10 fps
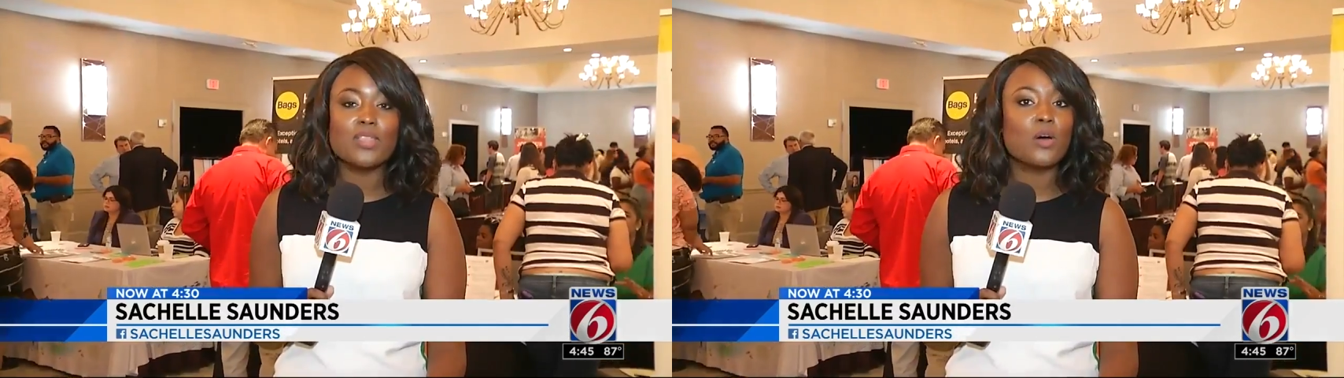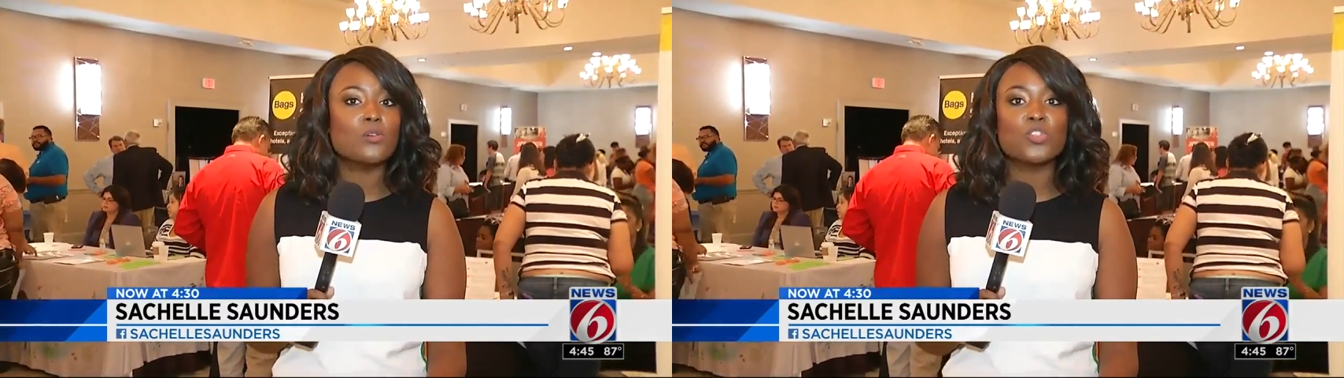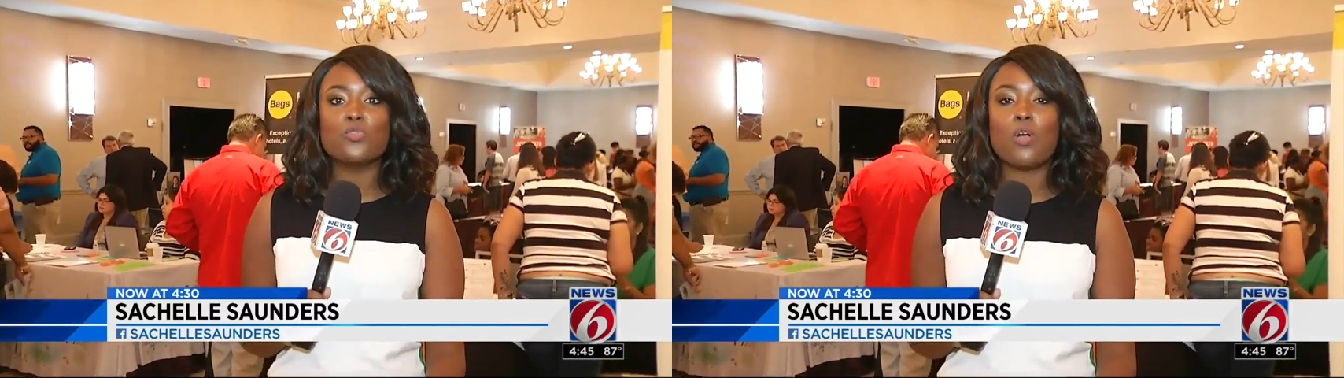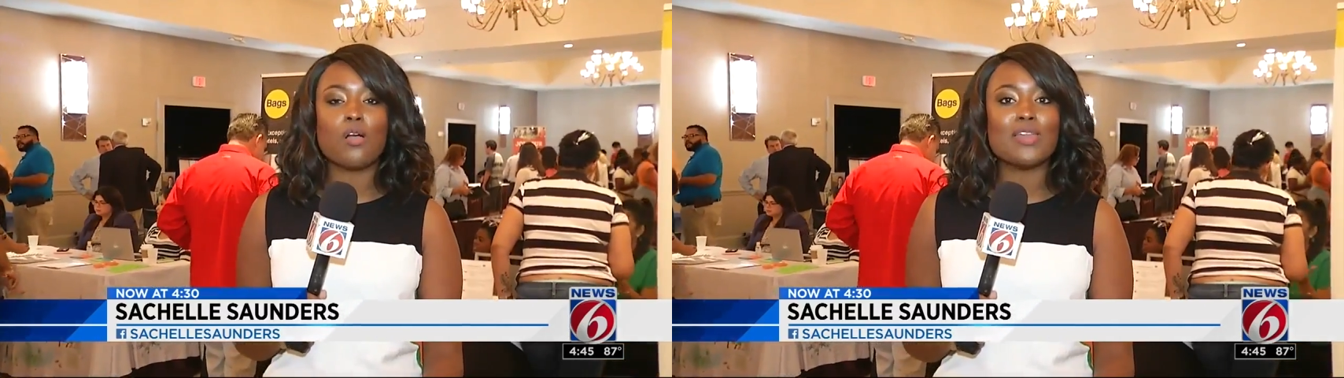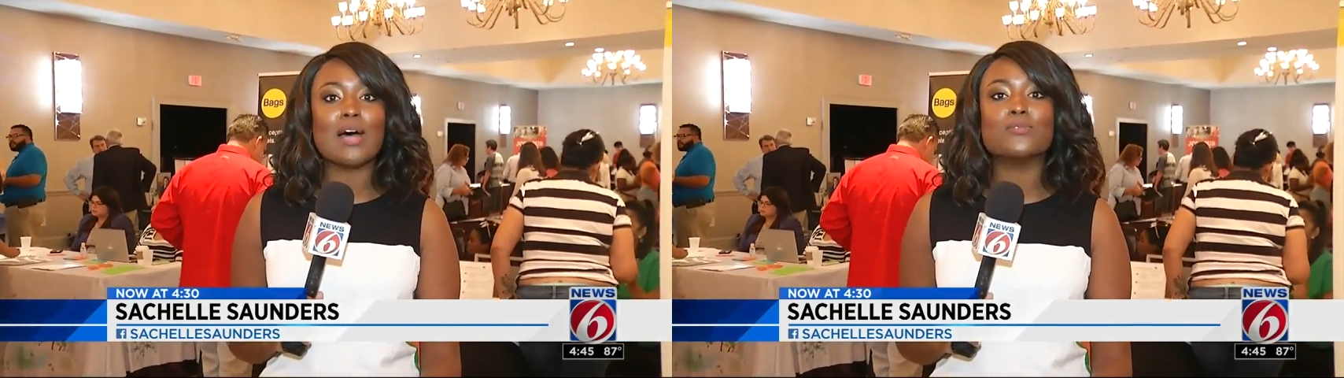those who
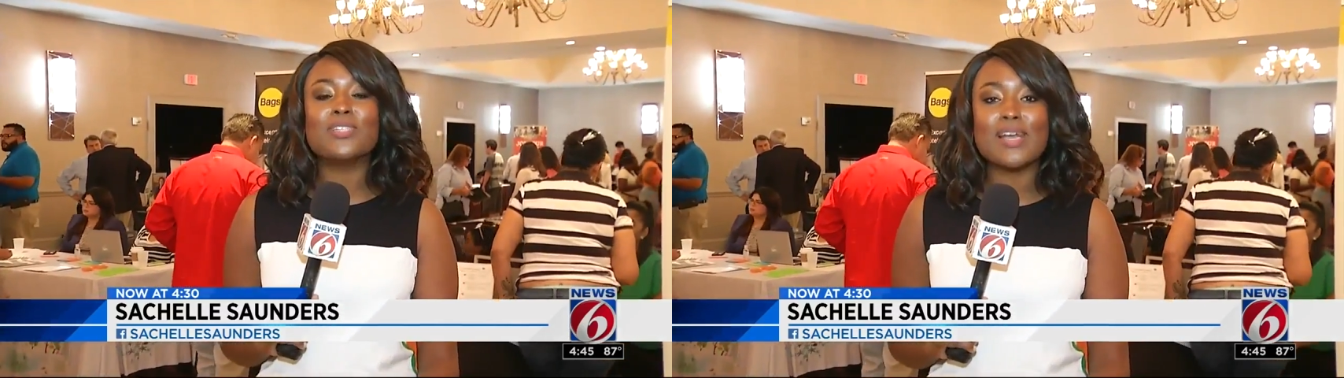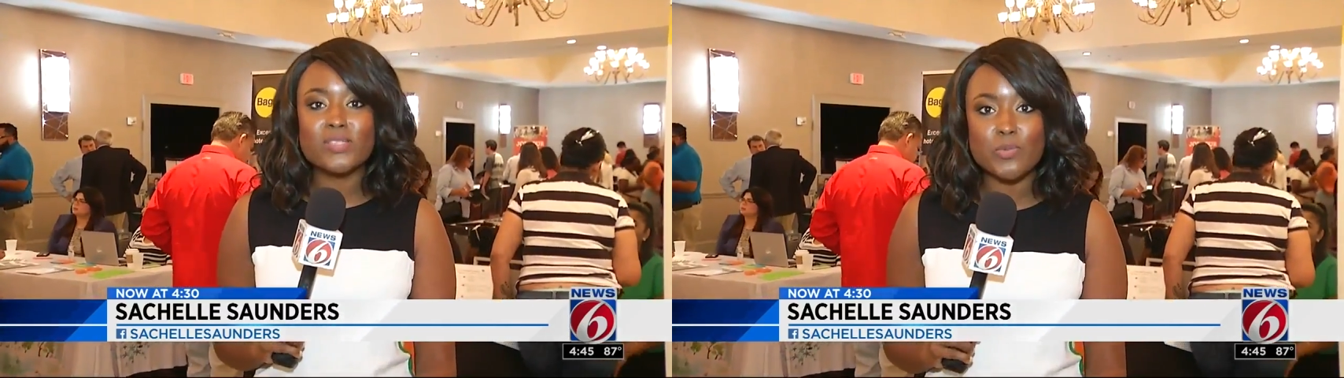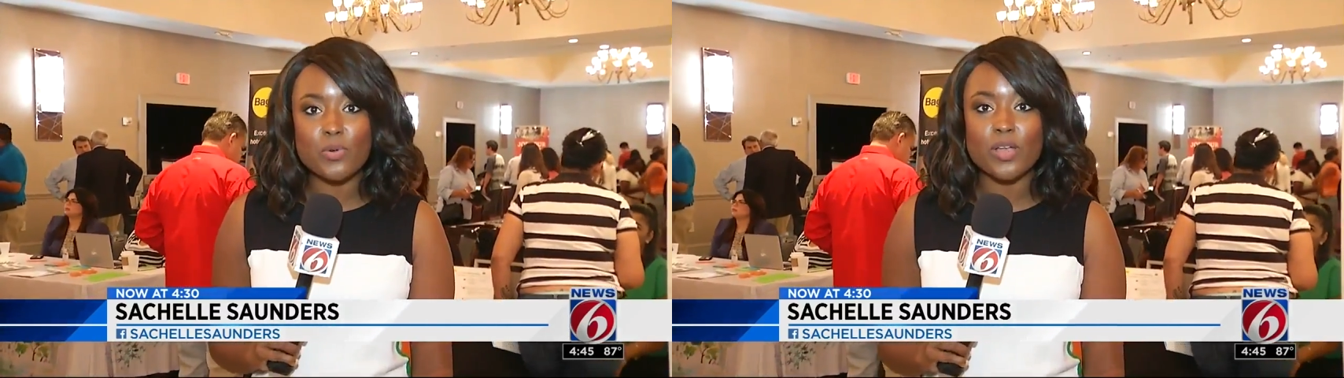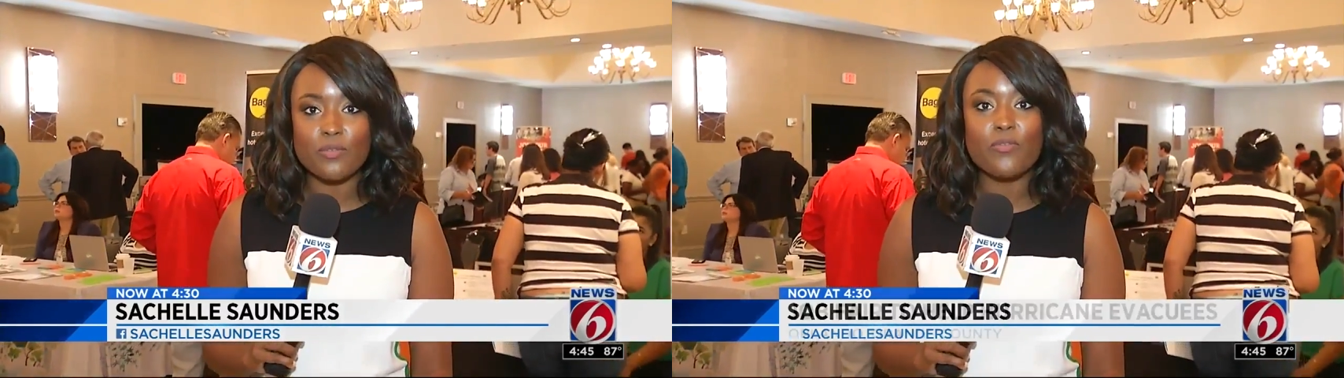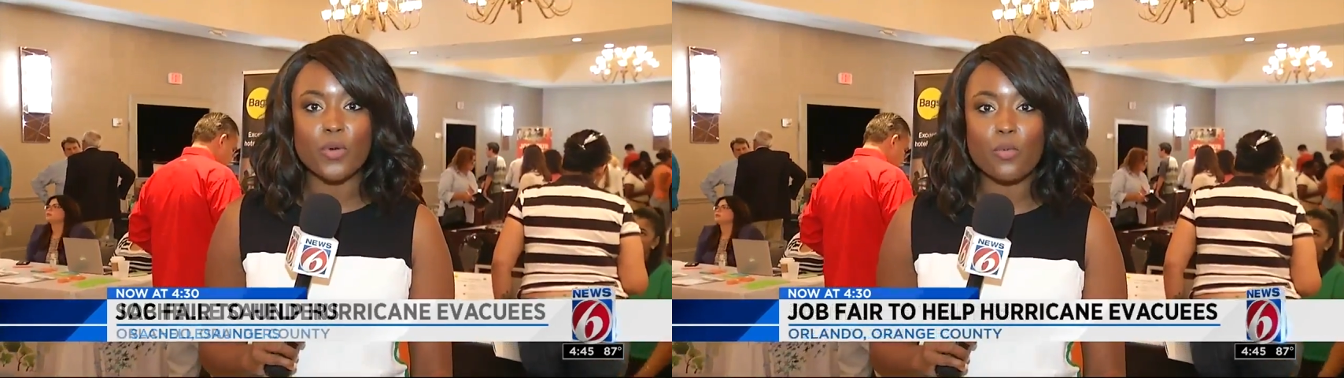are now desperate
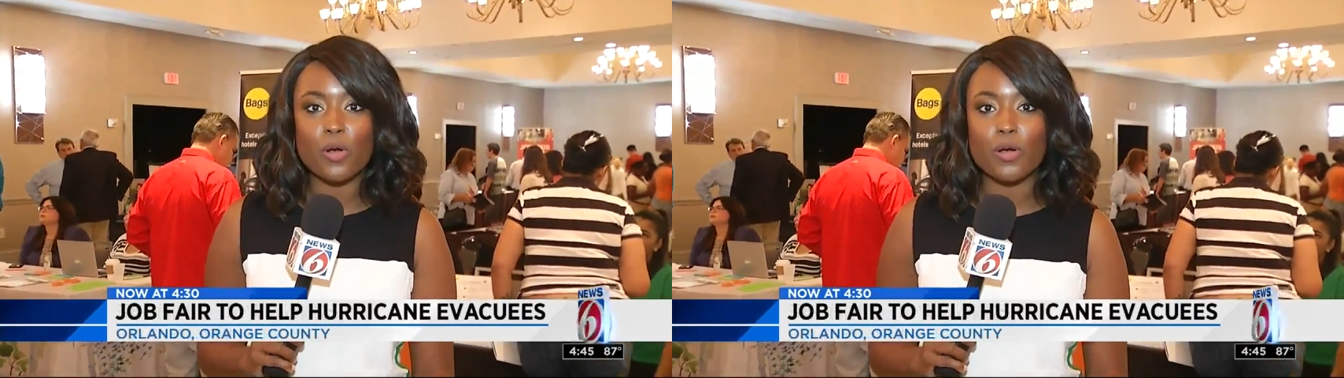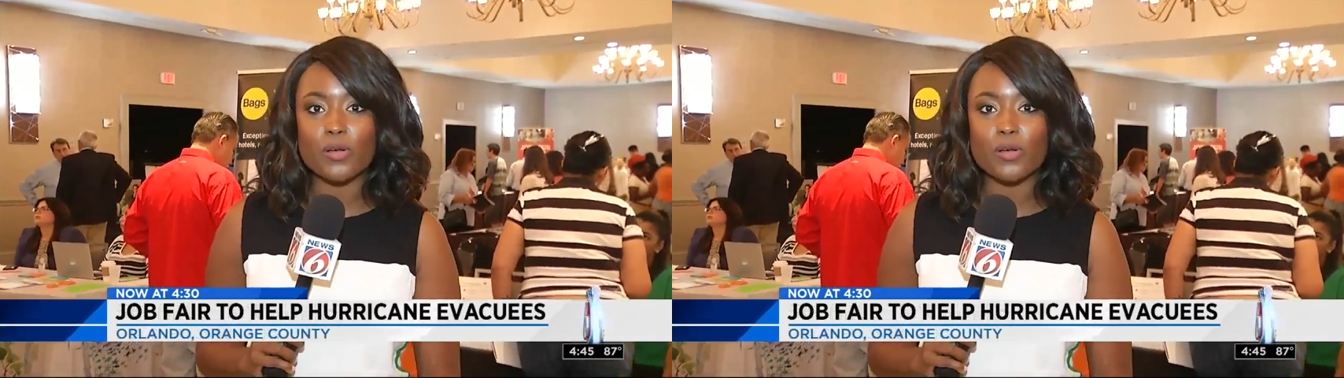for work.